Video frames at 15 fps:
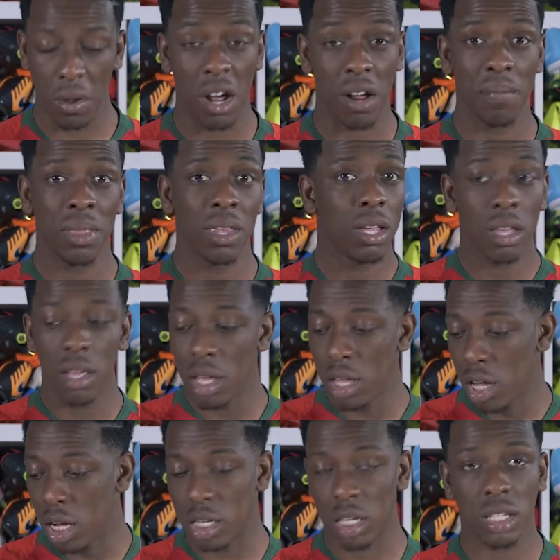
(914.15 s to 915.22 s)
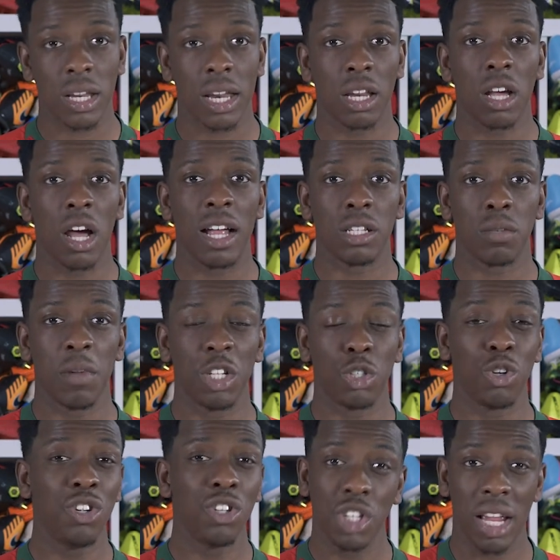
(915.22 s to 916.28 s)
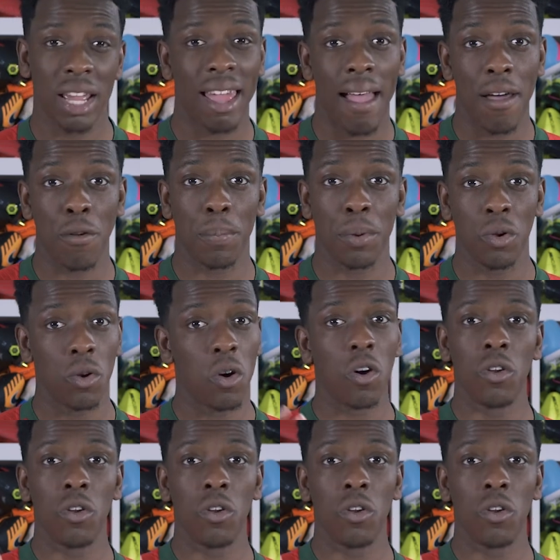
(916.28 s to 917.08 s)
But as I said, guys, make sure you check out the boot